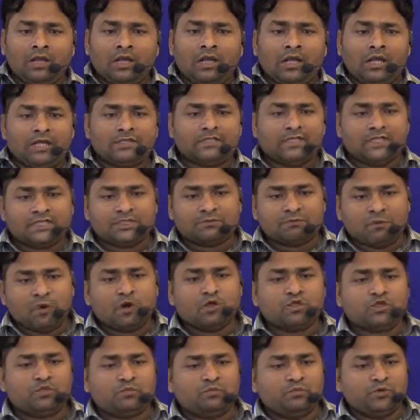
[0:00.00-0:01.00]
As a
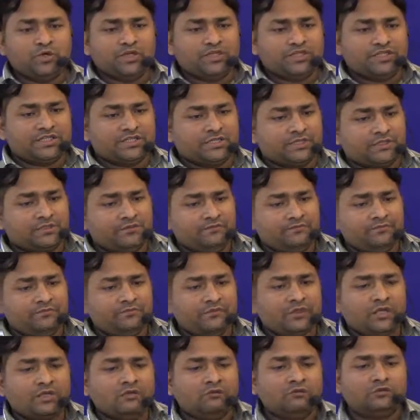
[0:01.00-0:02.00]
spokesperson
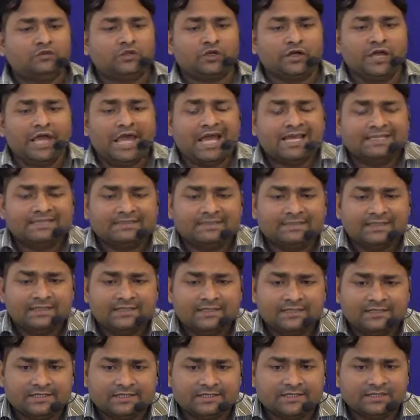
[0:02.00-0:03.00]
for
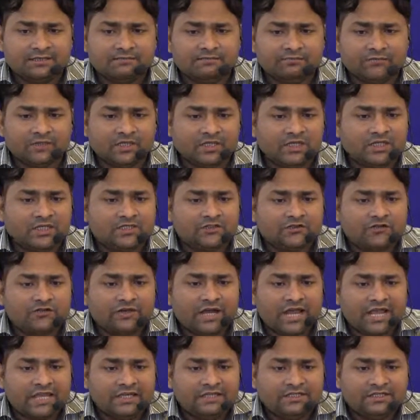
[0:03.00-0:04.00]
aestheticism, he
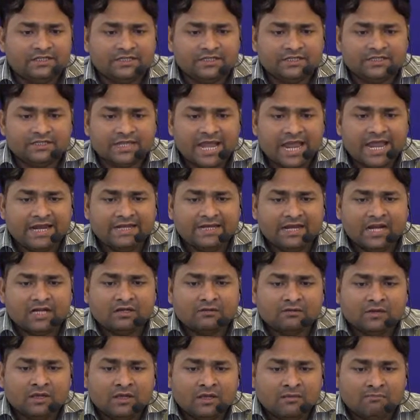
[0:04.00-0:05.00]
tried his hand
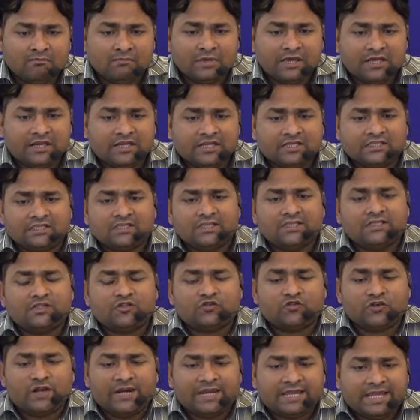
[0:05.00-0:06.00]
at various
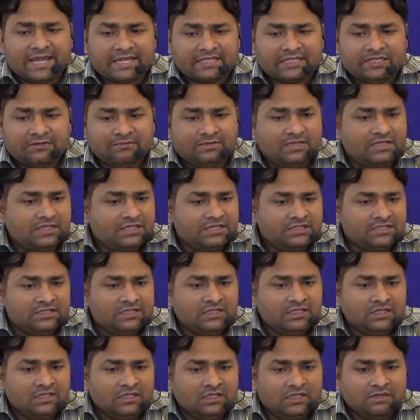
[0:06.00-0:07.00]
literary activities.
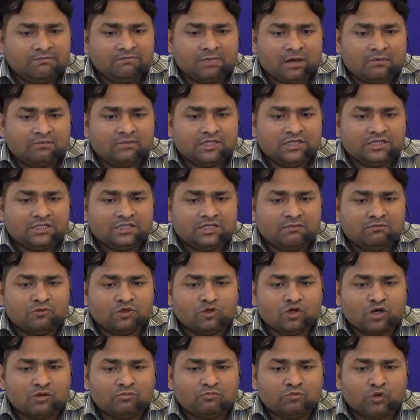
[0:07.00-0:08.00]
He published a
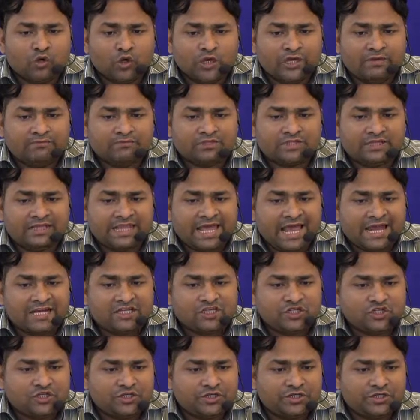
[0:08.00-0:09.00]
book of poems,
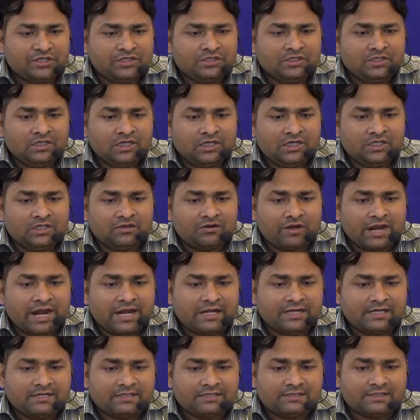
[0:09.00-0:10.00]
lectured in the
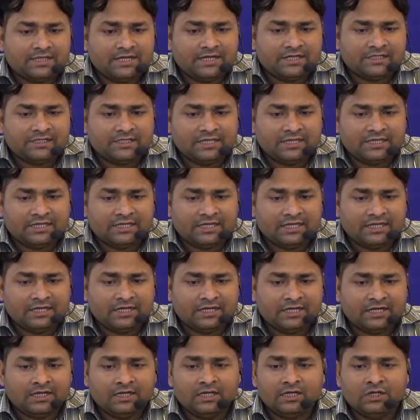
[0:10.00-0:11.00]
United States and
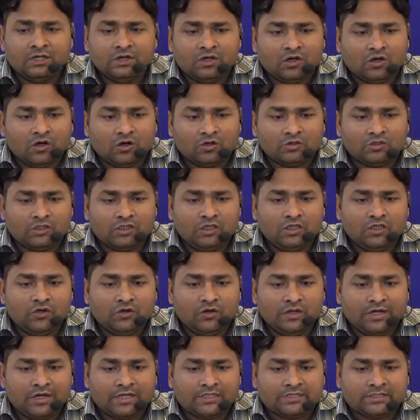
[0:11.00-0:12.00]
Canada on the New
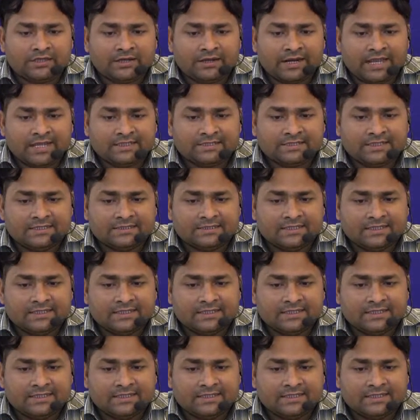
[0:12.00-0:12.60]
English Renaissance